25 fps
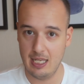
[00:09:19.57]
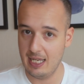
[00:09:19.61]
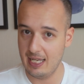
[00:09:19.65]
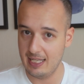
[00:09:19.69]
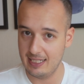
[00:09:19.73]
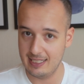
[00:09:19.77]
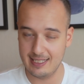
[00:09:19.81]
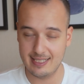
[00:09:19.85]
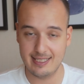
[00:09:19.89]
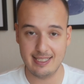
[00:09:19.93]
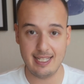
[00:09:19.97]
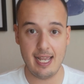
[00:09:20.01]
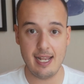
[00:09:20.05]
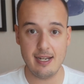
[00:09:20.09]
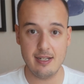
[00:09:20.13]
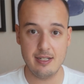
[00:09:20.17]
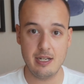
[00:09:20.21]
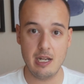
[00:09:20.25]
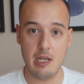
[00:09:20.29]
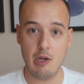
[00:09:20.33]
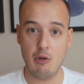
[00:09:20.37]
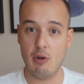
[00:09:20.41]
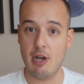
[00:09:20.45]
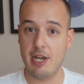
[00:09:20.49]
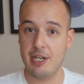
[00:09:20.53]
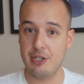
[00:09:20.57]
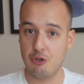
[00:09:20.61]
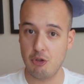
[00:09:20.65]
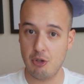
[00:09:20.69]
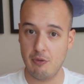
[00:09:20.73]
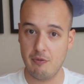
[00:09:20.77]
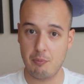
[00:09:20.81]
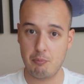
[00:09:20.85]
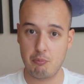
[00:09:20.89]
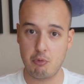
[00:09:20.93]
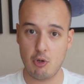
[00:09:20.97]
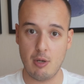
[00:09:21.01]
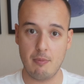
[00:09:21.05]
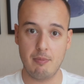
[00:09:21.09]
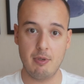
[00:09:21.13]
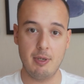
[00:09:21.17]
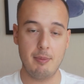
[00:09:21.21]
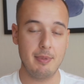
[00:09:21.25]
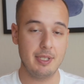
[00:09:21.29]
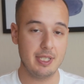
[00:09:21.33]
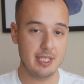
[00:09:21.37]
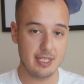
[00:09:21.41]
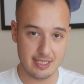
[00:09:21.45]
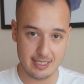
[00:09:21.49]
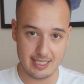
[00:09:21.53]
Understand, no, I do have a
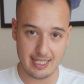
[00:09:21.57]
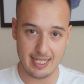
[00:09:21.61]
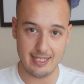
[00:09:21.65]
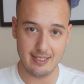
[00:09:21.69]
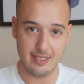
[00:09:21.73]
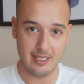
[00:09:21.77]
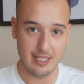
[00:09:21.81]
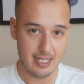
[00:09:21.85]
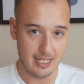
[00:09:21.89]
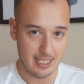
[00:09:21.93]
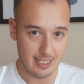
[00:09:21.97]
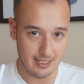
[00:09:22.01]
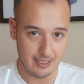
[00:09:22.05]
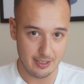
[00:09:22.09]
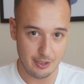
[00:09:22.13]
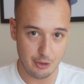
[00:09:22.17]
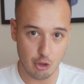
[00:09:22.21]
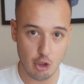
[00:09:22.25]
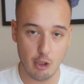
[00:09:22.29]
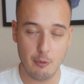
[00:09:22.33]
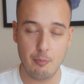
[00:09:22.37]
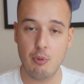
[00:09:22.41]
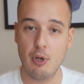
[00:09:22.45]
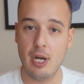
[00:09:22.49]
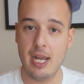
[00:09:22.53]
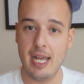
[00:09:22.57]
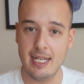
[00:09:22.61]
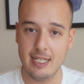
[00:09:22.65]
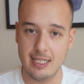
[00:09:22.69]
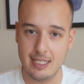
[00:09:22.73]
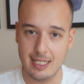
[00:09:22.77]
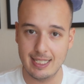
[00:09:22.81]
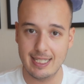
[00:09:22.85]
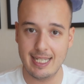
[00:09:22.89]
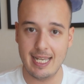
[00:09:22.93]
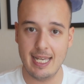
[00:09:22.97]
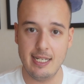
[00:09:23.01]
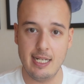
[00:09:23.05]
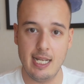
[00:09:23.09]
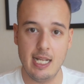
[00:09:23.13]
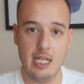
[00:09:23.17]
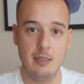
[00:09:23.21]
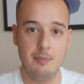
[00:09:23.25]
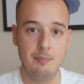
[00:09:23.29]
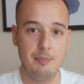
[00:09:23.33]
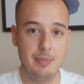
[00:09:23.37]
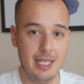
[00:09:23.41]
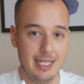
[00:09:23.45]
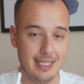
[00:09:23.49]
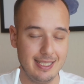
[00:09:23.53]
problem, understand your brand can
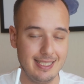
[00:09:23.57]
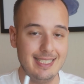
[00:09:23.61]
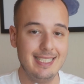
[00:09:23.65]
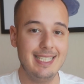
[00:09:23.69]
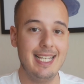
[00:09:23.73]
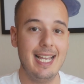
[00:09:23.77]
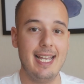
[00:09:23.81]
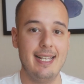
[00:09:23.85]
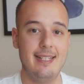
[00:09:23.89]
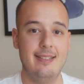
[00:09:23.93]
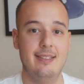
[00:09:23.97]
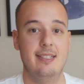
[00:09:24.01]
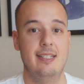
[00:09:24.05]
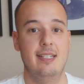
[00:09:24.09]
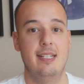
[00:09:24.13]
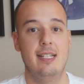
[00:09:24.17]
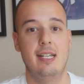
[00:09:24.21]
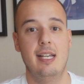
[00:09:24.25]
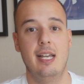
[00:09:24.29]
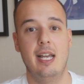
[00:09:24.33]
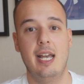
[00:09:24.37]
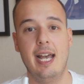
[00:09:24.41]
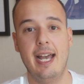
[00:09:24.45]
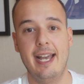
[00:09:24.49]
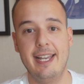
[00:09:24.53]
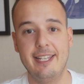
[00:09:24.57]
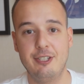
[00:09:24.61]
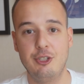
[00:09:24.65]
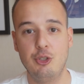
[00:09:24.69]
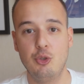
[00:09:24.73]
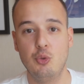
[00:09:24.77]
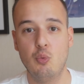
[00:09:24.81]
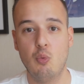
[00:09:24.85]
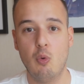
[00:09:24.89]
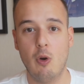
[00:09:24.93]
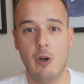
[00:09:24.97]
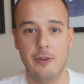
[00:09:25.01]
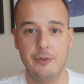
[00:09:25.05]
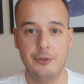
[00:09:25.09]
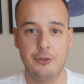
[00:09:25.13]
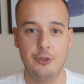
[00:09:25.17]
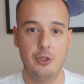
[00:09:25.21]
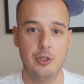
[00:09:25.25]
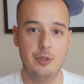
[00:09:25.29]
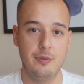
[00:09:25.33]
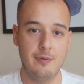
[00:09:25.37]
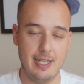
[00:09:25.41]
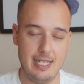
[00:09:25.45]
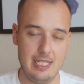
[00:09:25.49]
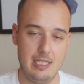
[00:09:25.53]
help me, and yes, I do want
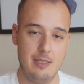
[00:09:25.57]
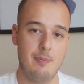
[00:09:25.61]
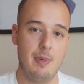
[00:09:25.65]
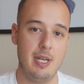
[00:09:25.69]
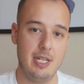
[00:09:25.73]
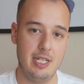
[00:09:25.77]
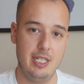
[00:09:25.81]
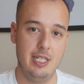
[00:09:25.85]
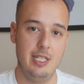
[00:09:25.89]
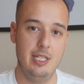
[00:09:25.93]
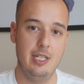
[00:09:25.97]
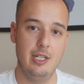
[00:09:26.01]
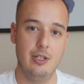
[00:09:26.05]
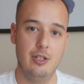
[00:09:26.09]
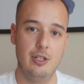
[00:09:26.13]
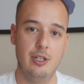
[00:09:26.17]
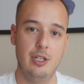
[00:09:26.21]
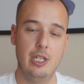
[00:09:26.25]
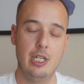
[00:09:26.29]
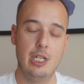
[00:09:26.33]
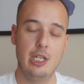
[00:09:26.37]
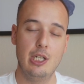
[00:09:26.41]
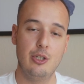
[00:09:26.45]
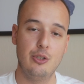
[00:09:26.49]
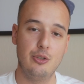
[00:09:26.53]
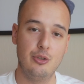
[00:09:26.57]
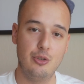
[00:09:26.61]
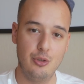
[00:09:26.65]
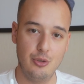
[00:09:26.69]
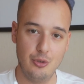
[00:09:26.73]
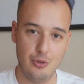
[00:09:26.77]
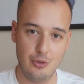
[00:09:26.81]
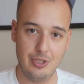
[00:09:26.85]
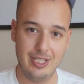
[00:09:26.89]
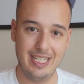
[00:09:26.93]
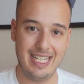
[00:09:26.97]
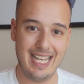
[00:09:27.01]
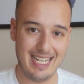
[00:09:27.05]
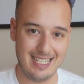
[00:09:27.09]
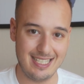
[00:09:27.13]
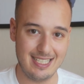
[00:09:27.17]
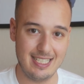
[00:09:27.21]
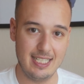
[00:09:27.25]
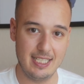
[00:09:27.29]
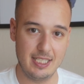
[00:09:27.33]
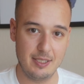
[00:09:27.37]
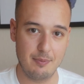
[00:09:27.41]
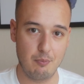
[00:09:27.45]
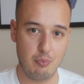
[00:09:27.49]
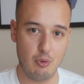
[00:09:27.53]
to invest money here to get
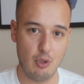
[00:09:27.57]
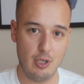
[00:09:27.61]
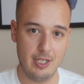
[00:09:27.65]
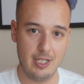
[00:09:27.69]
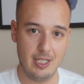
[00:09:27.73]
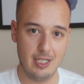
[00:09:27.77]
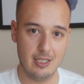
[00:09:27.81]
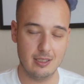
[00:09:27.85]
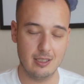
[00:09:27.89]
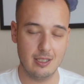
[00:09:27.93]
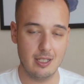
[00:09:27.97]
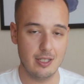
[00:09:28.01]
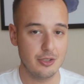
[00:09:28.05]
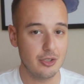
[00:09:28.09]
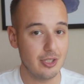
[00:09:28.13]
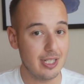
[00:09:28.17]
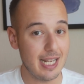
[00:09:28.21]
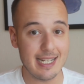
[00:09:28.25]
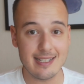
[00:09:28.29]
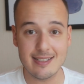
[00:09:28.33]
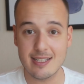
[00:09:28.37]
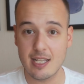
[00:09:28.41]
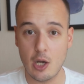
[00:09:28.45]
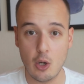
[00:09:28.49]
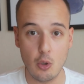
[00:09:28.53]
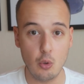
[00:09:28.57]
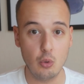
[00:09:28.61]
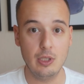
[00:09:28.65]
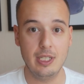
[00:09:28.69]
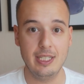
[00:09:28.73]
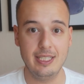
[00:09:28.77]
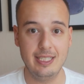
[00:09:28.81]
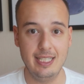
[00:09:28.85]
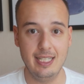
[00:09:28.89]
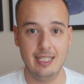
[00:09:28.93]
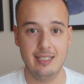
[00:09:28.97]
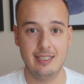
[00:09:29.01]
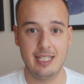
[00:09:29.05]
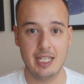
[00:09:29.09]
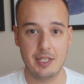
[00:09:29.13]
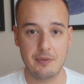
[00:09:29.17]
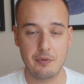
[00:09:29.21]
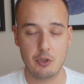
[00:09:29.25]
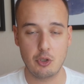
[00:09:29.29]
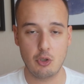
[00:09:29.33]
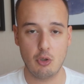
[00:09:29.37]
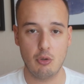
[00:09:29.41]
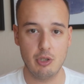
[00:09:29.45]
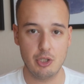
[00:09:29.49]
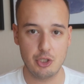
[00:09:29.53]
this product. So that's the whole idea. The
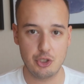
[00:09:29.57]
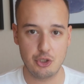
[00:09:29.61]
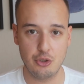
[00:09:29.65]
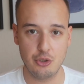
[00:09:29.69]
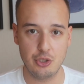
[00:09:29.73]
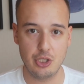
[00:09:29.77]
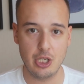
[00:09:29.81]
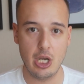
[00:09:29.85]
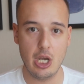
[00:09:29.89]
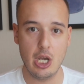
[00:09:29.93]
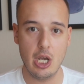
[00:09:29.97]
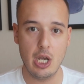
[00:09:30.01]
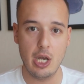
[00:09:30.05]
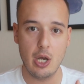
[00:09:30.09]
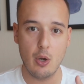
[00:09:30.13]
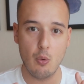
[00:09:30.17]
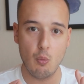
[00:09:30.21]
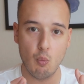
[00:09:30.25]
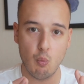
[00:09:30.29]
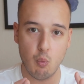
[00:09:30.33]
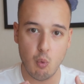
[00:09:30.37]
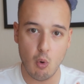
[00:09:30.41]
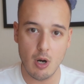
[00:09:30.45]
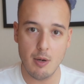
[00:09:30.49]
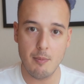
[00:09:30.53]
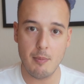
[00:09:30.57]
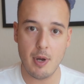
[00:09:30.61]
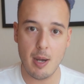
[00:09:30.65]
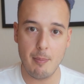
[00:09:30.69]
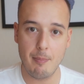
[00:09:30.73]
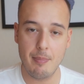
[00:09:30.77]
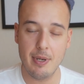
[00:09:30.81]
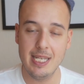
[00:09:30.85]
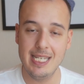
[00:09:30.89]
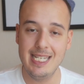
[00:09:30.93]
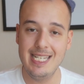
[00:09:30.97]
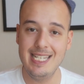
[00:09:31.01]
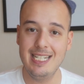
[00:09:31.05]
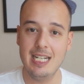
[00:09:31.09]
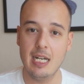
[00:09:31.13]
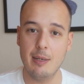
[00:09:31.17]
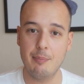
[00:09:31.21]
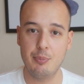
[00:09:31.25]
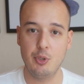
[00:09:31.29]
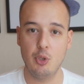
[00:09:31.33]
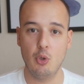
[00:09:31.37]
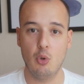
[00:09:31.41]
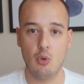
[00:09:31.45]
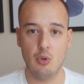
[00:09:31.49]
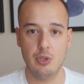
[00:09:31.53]
advertorial should warm up, heat
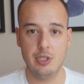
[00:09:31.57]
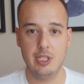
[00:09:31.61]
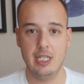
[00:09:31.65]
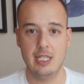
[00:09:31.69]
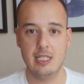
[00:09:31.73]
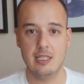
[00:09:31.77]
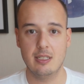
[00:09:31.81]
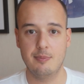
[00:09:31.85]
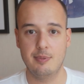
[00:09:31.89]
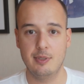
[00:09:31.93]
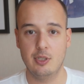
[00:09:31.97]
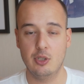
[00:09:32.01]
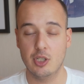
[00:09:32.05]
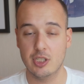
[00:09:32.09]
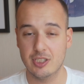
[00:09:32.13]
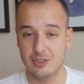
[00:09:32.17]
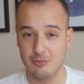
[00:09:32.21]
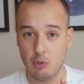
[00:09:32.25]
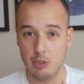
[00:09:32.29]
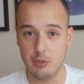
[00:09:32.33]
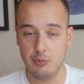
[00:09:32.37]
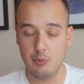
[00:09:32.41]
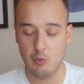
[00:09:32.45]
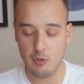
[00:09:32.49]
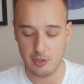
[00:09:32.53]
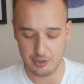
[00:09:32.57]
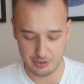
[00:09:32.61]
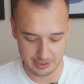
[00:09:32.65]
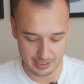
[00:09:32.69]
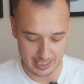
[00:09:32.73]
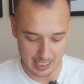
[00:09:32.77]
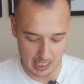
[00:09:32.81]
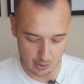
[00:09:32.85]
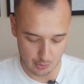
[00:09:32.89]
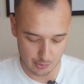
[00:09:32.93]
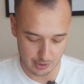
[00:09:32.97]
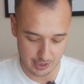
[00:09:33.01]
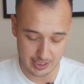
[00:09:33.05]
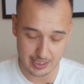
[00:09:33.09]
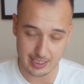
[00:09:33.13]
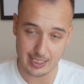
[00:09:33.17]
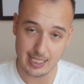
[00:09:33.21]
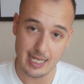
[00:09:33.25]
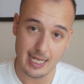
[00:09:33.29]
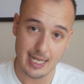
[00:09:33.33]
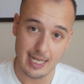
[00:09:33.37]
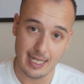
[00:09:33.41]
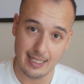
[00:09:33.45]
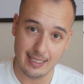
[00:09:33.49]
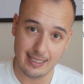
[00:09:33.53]
up your audience, because what we want now is
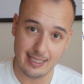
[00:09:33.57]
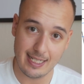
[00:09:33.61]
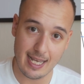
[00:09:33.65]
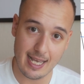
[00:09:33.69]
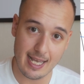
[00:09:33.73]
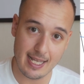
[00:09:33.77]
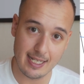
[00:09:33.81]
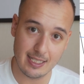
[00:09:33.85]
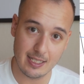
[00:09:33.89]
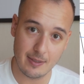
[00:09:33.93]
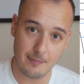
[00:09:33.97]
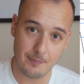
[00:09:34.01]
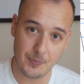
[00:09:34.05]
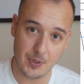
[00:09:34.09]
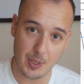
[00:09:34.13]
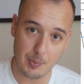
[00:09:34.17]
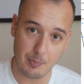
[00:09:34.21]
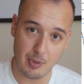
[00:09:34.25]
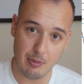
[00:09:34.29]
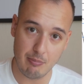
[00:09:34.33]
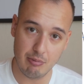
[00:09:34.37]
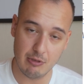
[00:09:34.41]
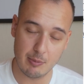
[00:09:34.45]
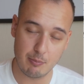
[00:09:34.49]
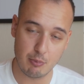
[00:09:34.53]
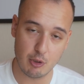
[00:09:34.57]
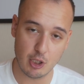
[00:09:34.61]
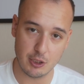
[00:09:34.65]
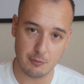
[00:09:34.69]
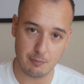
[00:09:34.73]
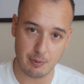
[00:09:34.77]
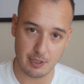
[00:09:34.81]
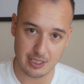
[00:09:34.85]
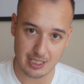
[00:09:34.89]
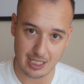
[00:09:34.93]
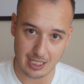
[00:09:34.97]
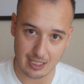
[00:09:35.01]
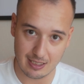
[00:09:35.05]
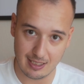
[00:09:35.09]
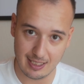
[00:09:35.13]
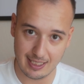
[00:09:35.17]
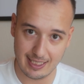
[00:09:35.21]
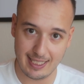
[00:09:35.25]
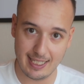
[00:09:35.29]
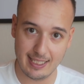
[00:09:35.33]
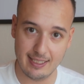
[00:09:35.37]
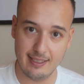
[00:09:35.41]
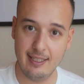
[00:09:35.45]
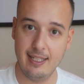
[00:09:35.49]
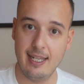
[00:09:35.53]
that the people, the prospects, are
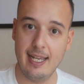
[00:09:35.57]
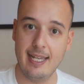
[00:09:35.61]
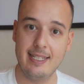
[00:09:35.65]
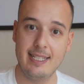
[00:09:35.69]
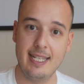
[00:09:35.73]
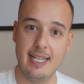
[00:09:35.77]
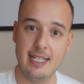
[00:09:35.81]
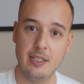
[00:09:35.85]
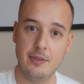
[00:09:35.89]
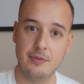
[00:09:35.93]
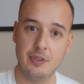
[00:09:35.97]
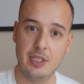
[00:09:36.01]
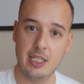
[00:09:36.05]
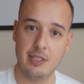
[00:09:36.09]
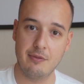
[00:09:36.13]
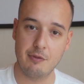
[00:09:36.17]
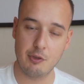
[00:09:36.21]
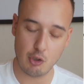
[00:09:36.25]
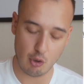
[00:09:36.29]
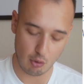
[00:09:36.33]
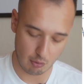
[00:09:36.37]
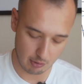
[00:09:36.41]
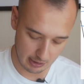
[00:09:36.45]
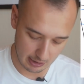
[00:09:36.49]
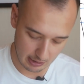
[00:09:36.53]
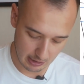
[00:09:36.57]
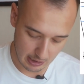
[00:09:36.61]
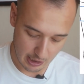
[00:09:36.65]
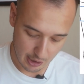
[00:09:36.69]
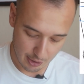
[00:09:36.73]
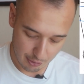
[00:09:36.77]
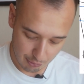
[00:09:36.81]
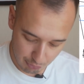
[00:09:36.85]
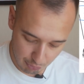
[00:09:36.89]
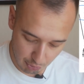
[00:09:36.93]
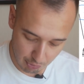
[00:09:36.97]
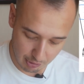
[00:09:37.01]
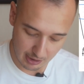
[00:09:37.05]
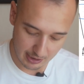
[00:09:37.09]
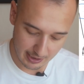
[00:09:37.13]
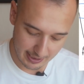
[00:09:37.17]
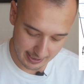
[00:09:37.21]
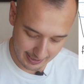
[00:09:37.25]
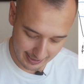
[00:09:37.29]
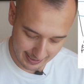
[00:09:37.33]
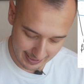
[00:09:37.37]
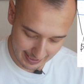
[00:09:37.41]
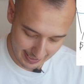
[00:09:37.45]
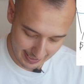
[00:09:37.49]
clicking at the end of the advertorial to the link